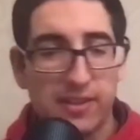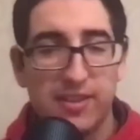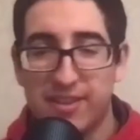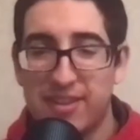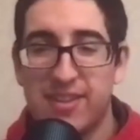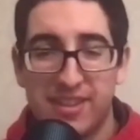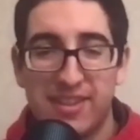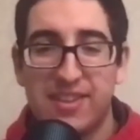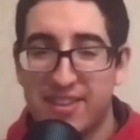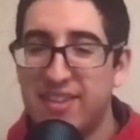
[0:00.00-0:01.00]
lot of people don't
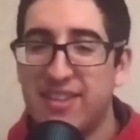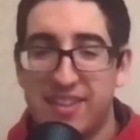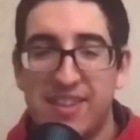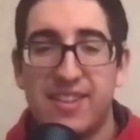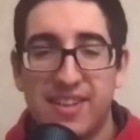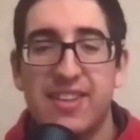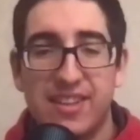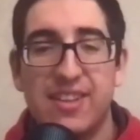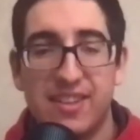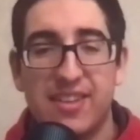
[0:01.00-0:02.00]
know that, but he is a big
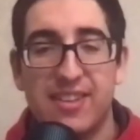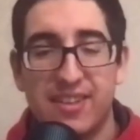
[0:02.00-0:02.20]
Rutgers guy.